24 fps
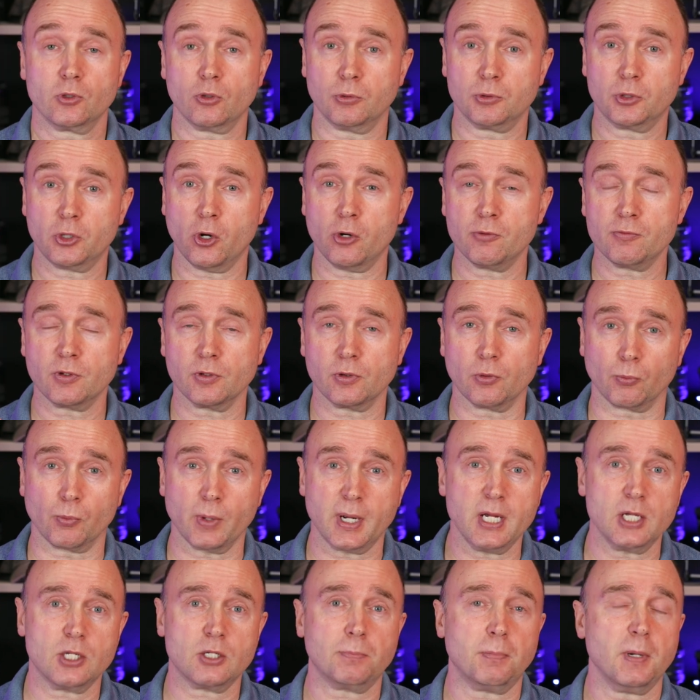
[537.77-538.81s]
So in terms of the
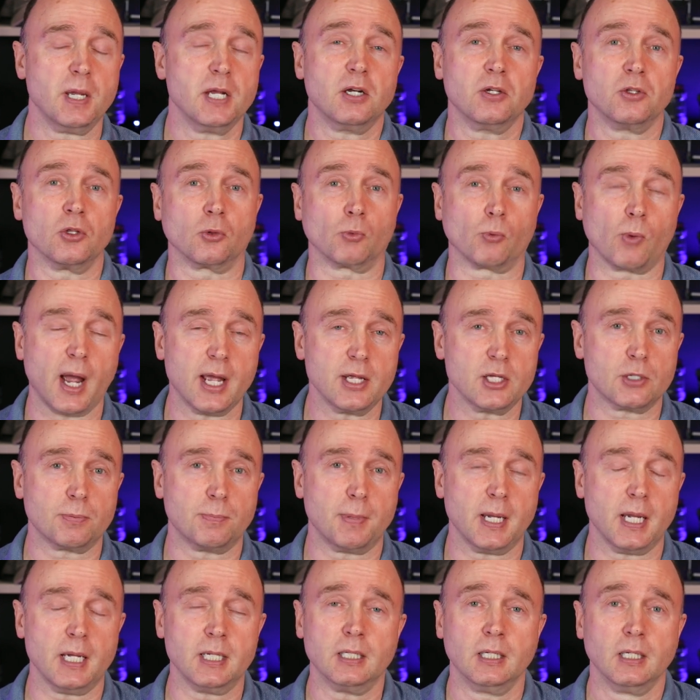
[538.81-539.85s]
read speed and the write
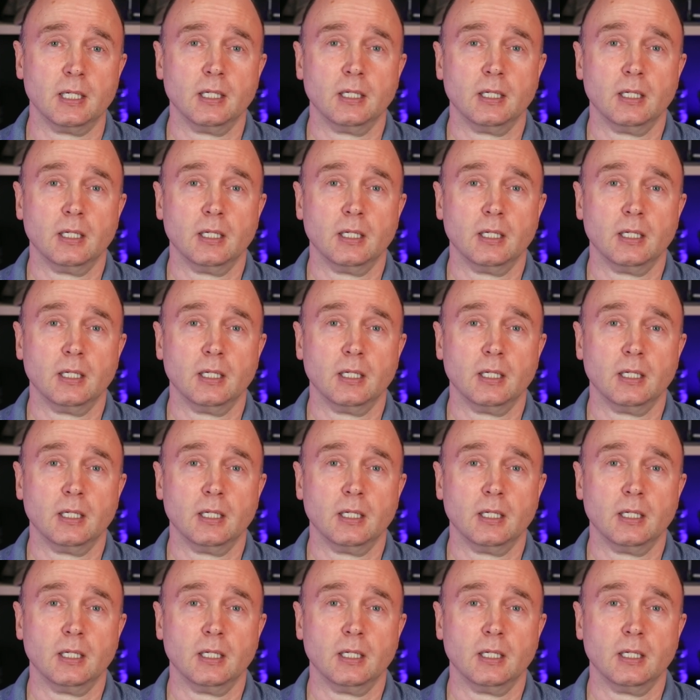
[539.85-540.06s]
speed,